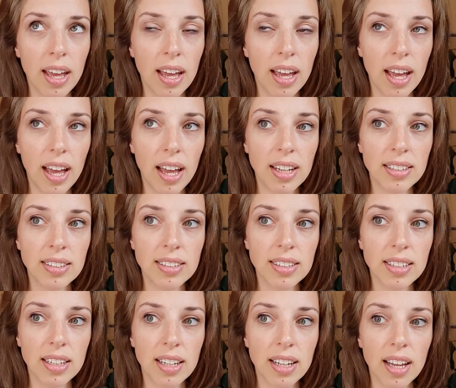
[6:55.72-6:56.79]
And
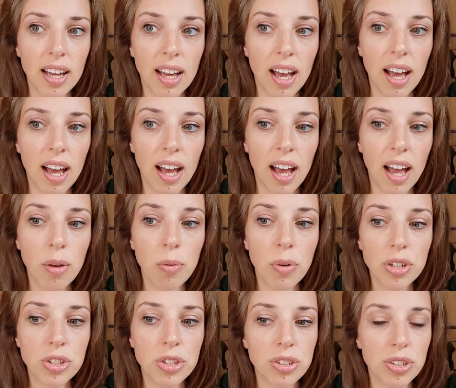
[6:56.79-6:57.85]
I
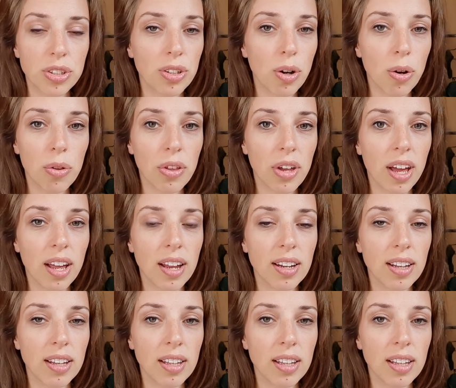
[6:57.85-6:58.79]
want you to know that